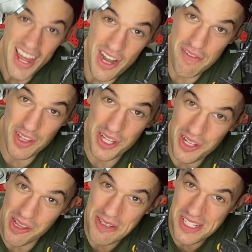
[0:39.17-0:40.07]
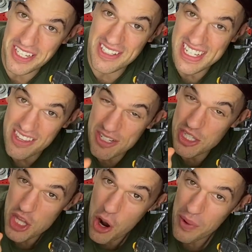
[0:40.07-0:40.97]
Now, if you look closely, you'll see
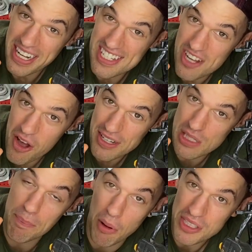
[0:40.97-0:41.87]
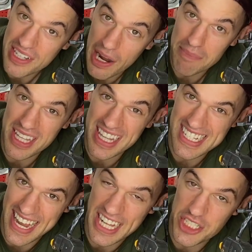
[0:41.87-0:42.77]
there's no exhaust bolted up to
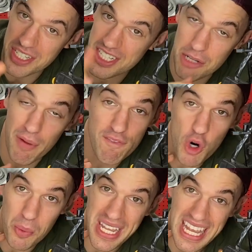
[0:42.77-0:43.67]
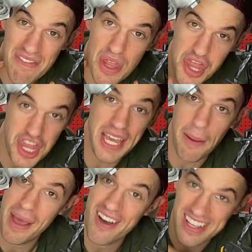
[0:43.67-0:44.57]
this engine. So before we even think
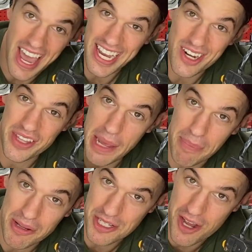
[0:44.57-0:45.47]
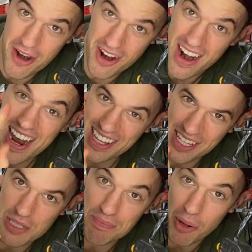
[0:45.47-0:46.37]
about yanking on that pull starter,
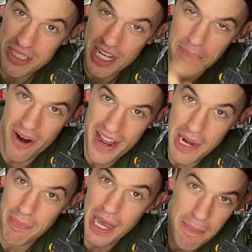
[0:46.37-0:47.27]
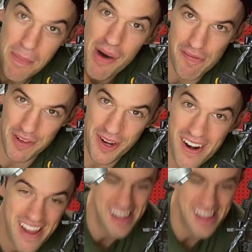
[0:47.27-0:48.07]
let's bolt up our head pipe and muffler.